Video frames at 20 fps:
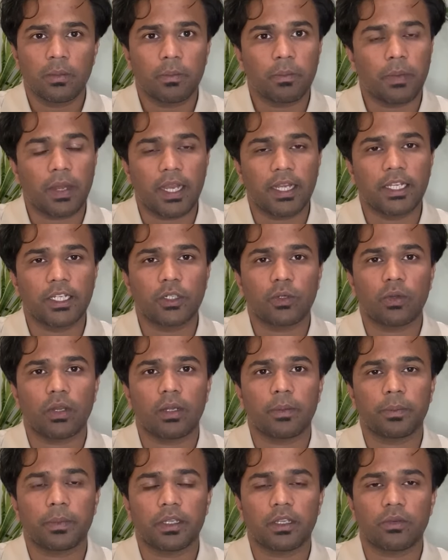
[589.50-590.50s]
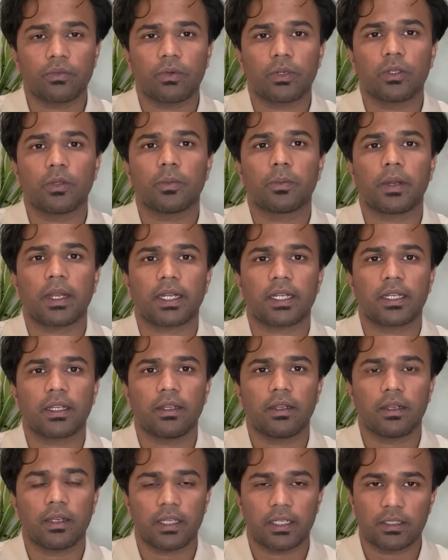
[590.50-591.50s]
planning to appear for your
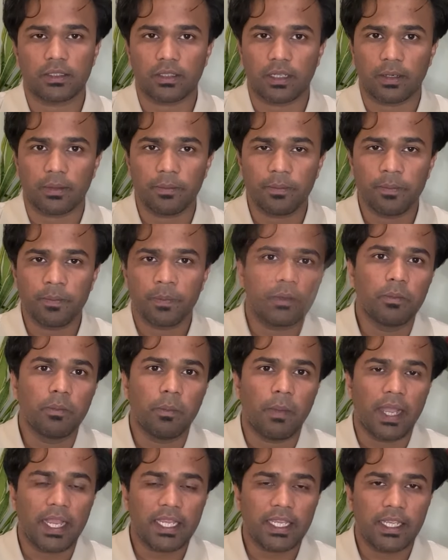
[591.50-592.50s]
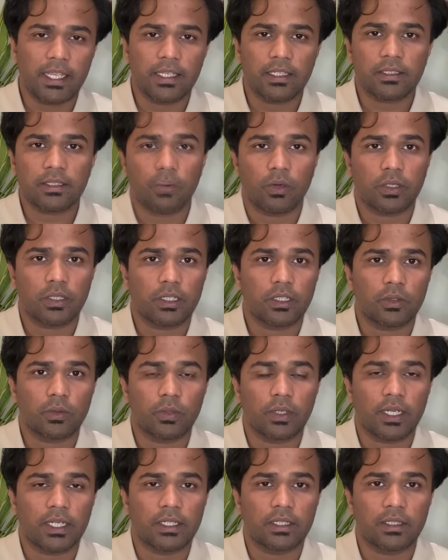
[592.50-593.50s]
practical exam. In my case, I wanted to
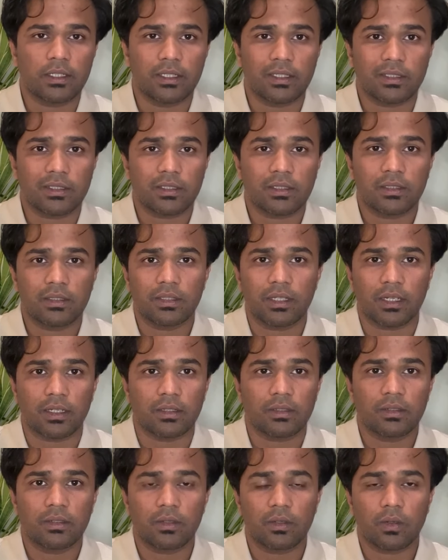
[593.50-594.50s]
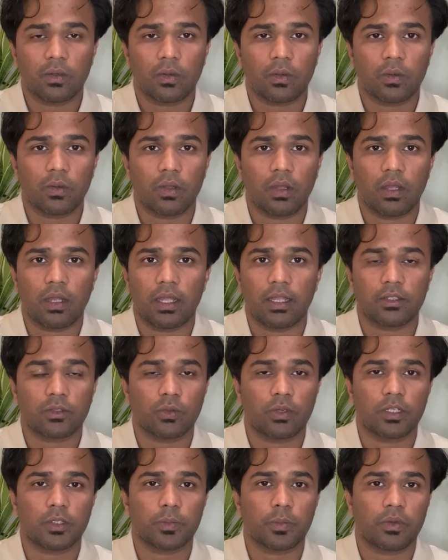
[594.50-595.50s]
get this done as
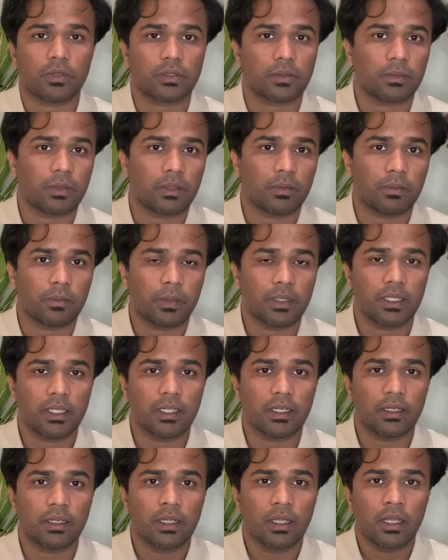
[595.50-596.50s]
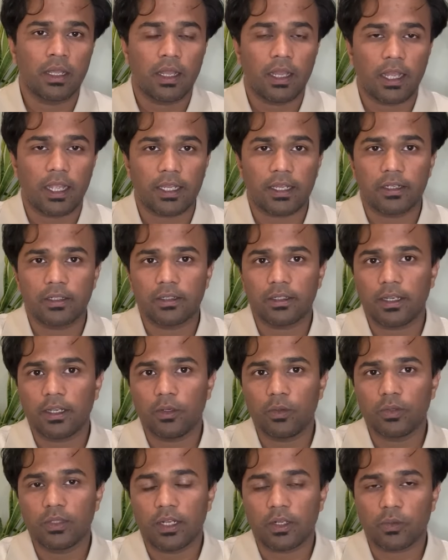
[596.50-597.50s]
soon as possible, but then I can tell
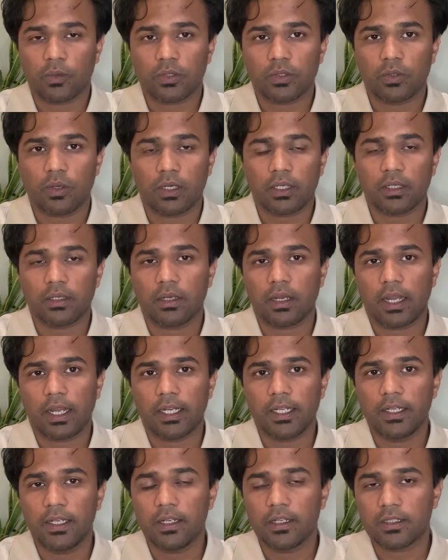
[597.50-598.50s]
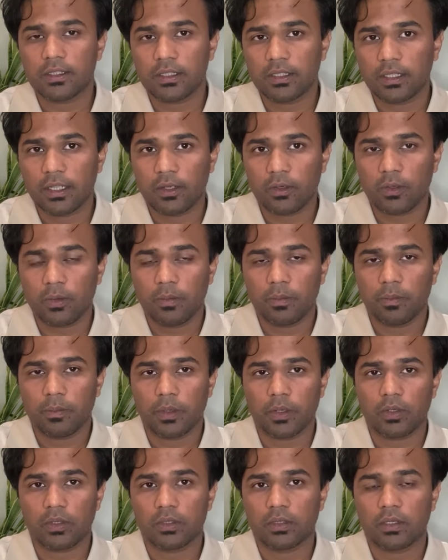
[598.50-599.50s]
you that was not an ideal scenario
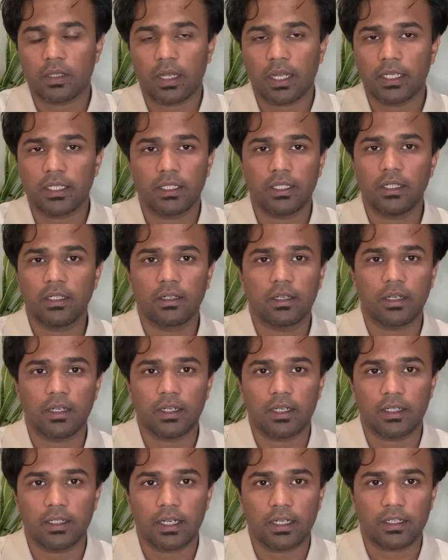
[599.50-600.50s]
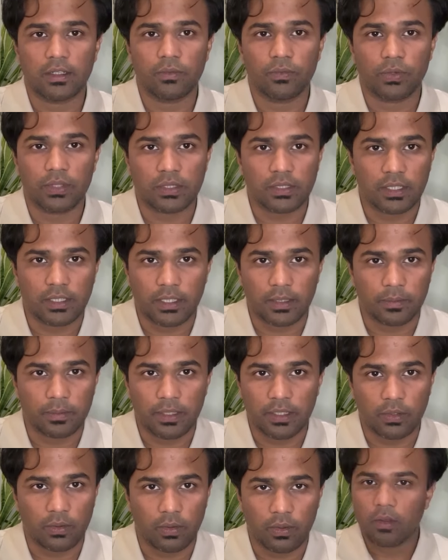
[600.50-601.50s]
because I didn't clear that in first attempt
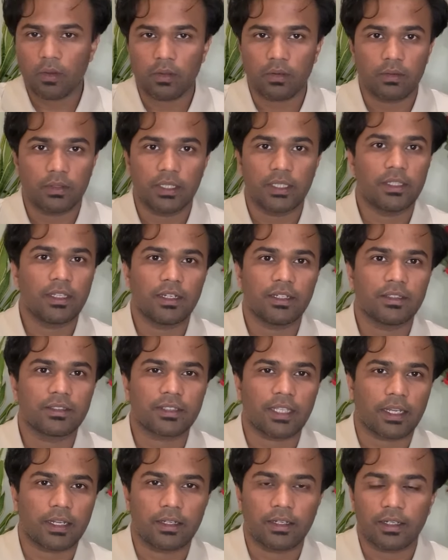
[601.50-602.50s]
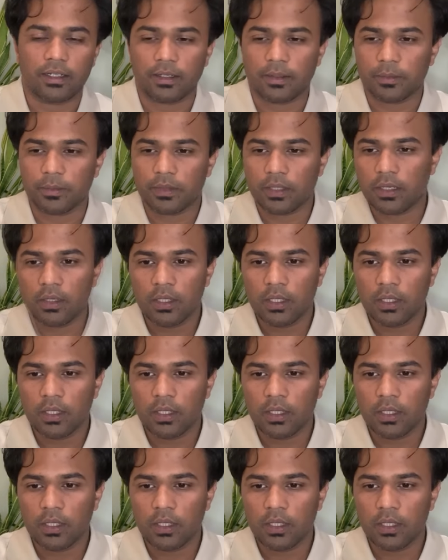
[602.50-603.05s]
at all, or neither in second attempt.